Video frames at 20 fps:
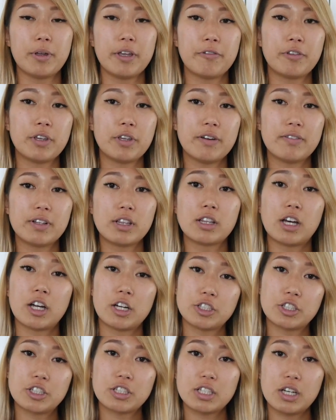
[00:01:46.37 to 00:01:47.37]
If you have a
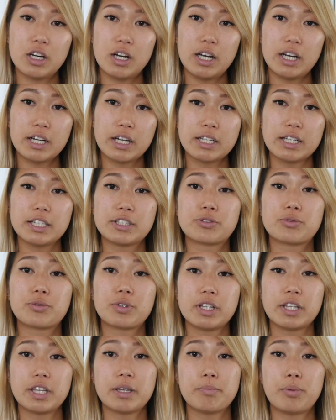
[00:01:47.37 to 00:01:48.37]
larger dog, it's
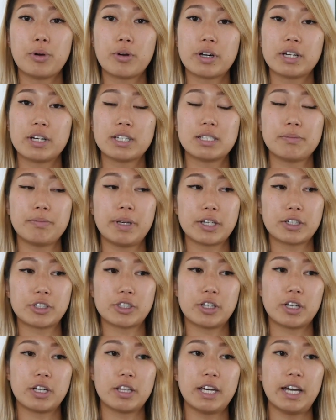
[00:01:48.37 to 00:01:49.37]
really important to make
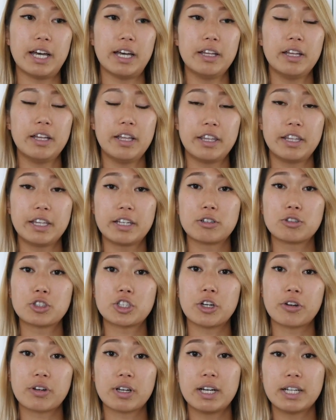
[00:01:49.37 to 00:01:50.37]
sure that they don't
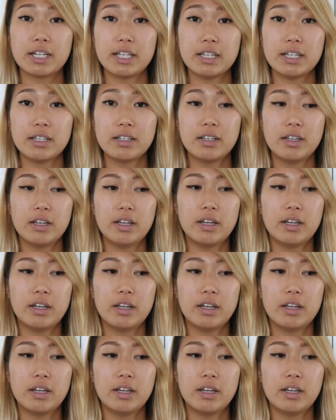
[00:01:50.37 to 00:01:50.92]
choke on it,